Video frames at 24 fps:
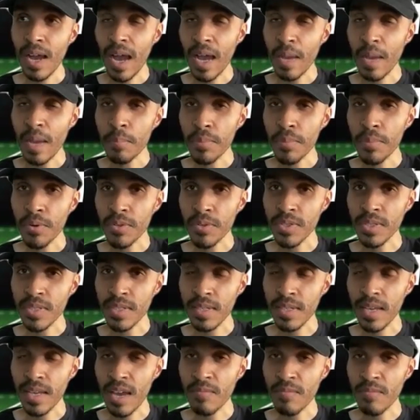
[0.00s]
I
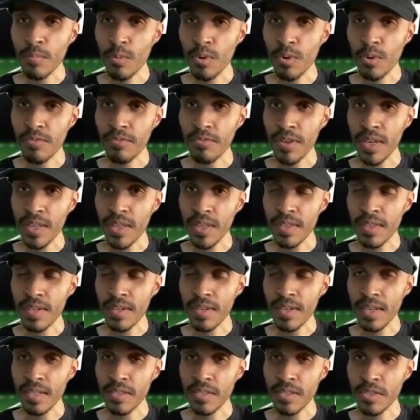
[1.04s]
personally have more faith
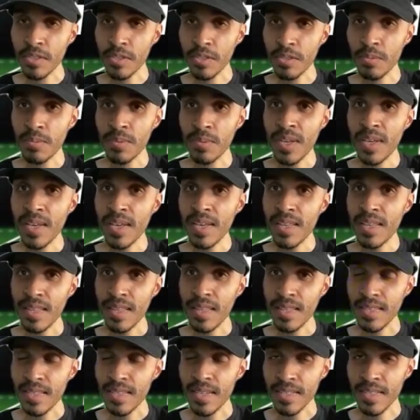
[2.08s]
in LSU
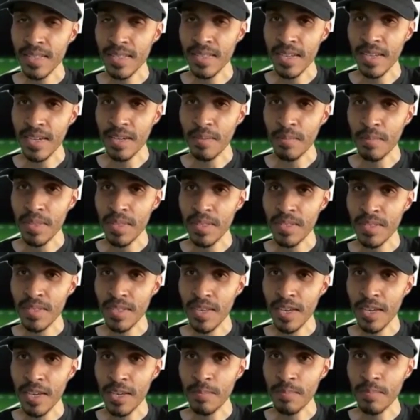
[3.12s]
than Texas A&M in this
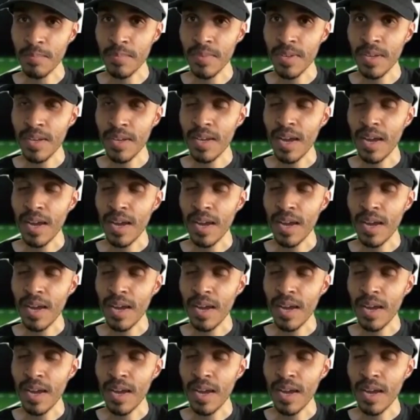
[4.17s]
game.